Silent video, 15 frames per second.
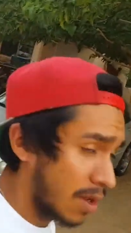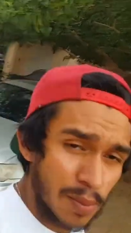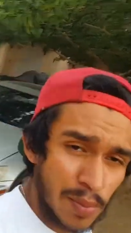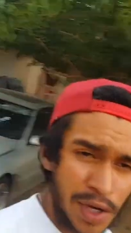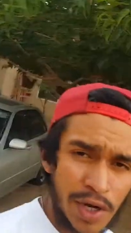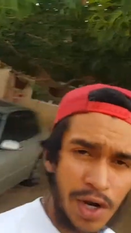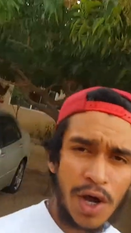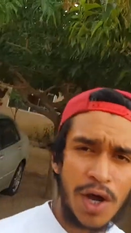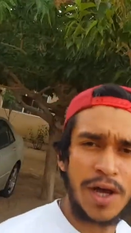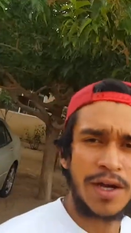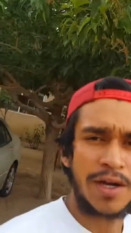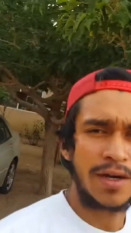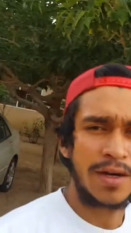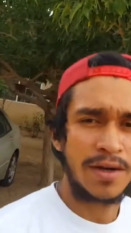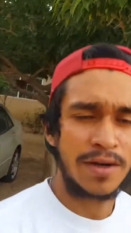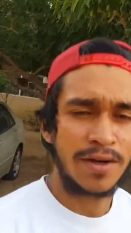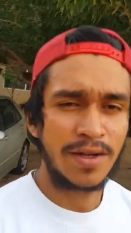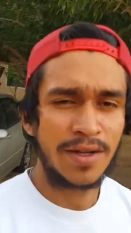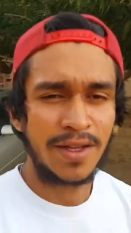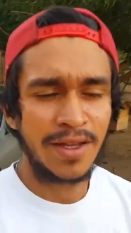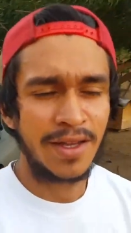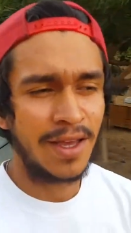put on.
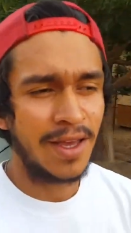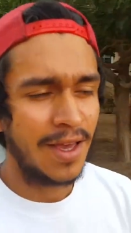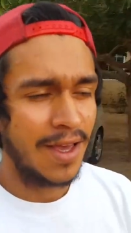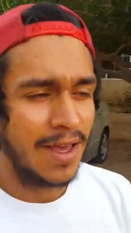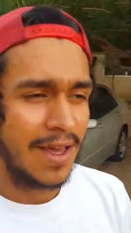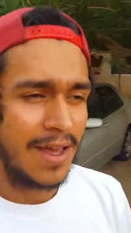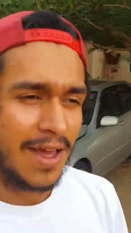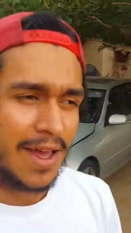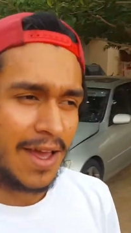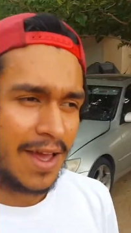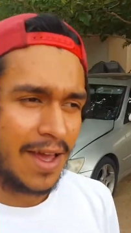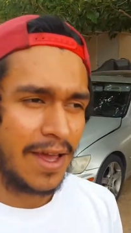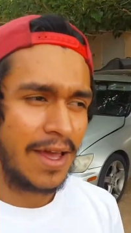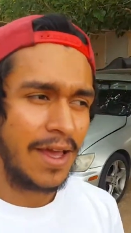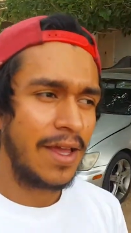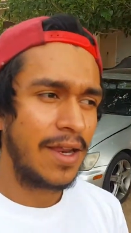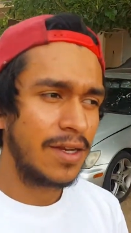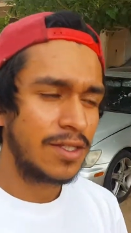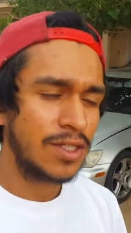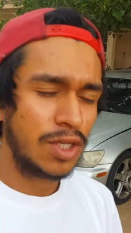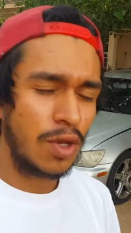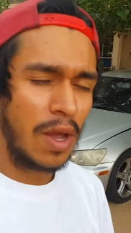And
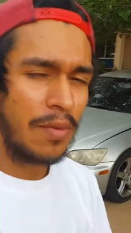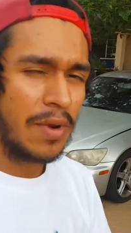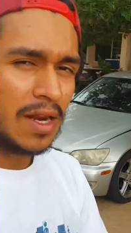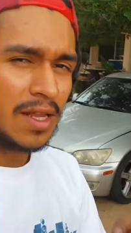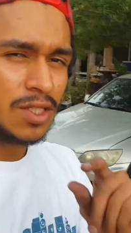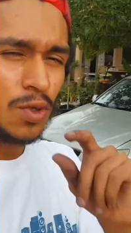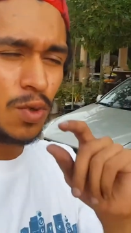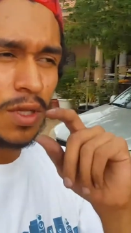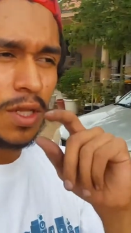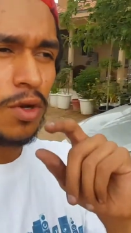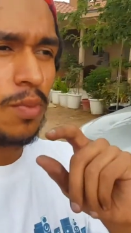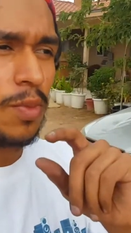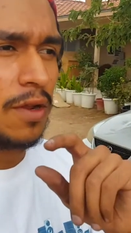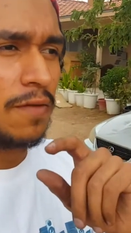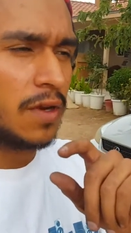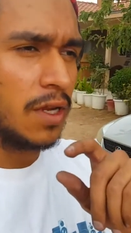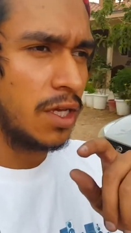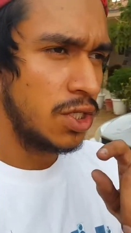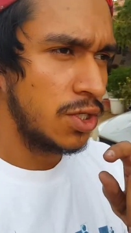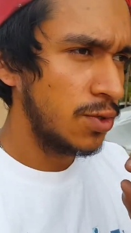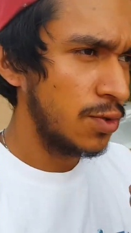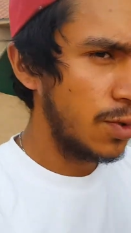so I ran into a little bit of an
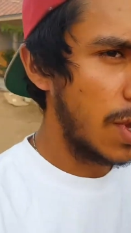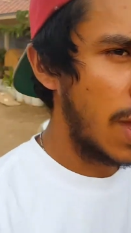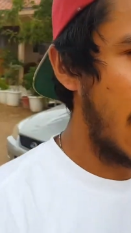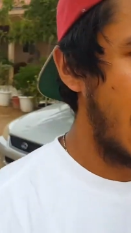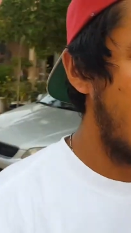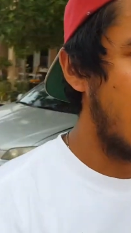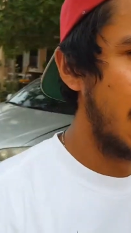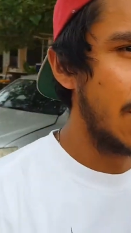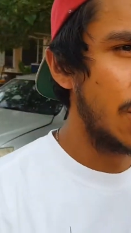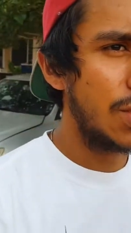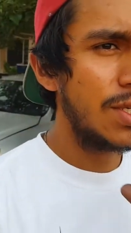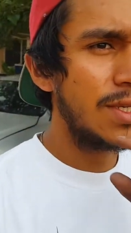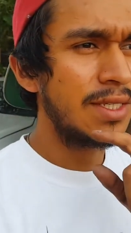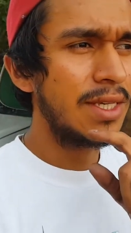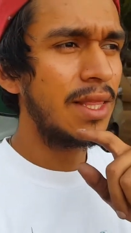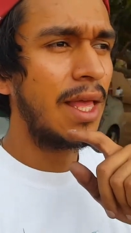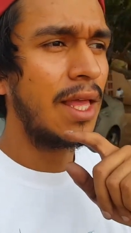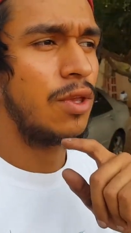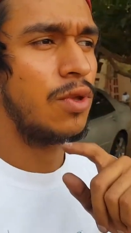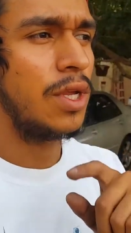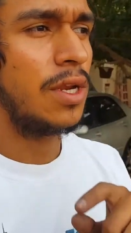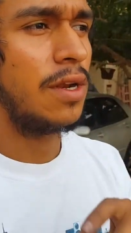issue. I initially said that
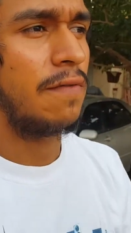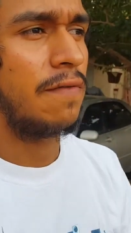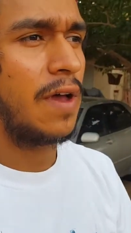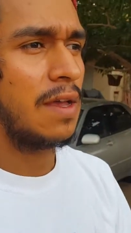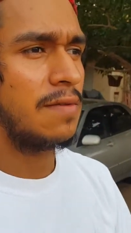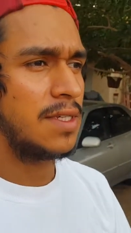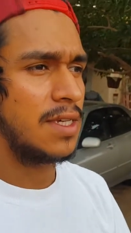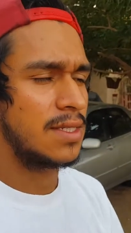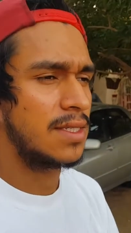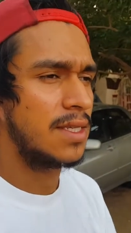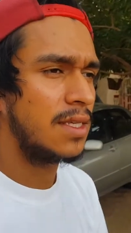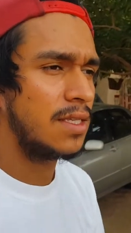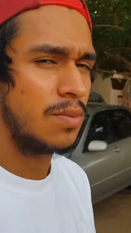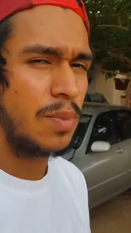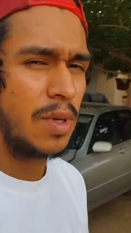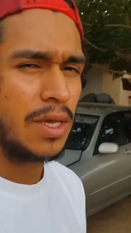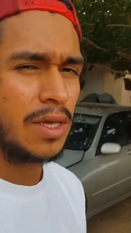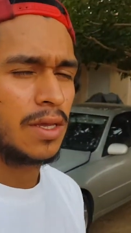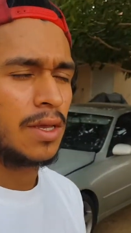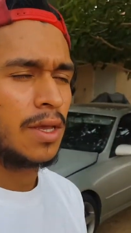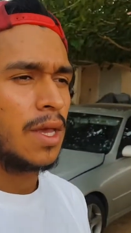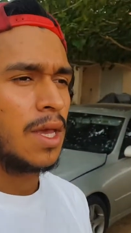you needed a 5/16 bit,
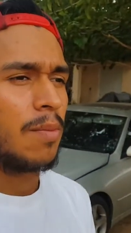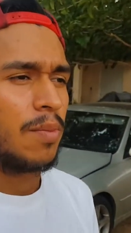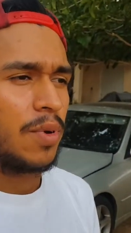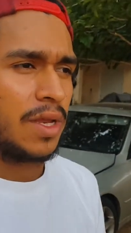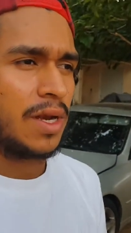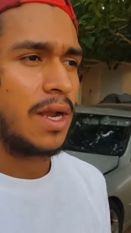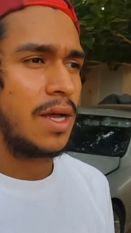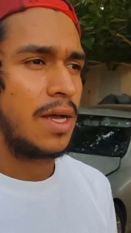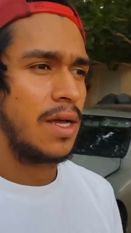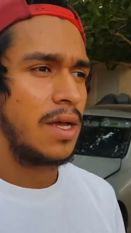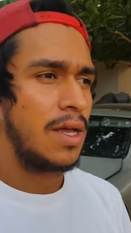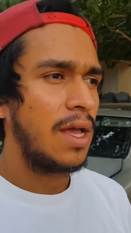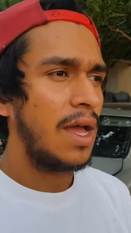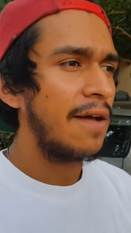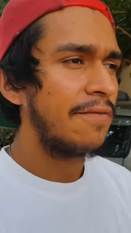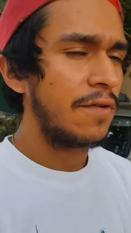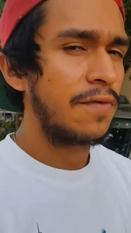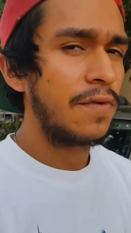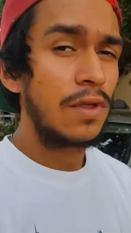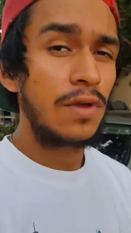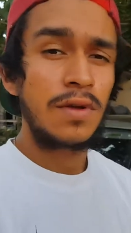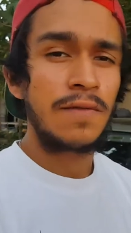but after
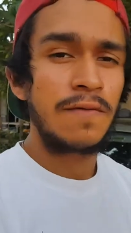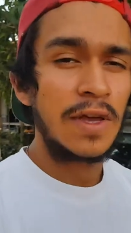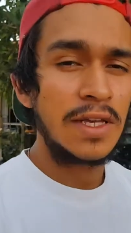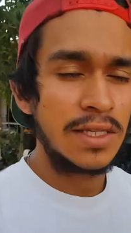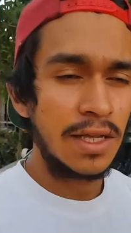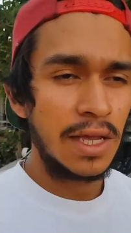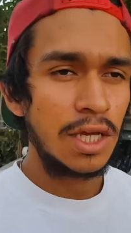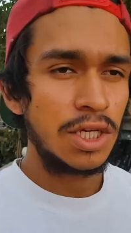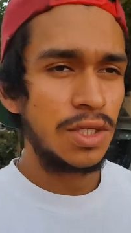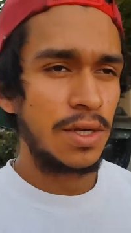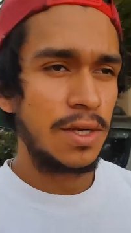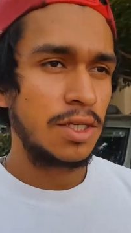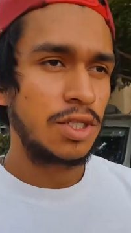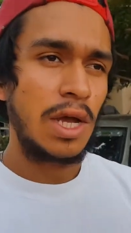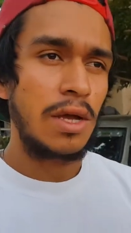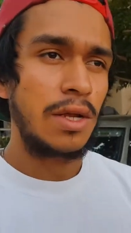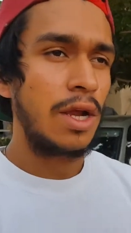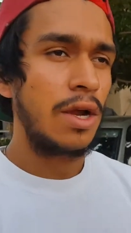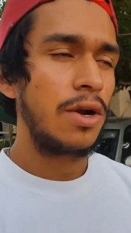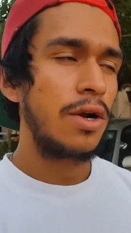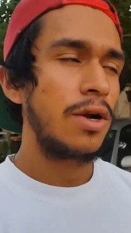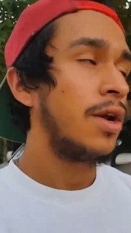further investigation and trial and
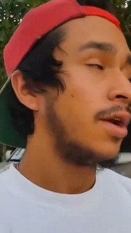error,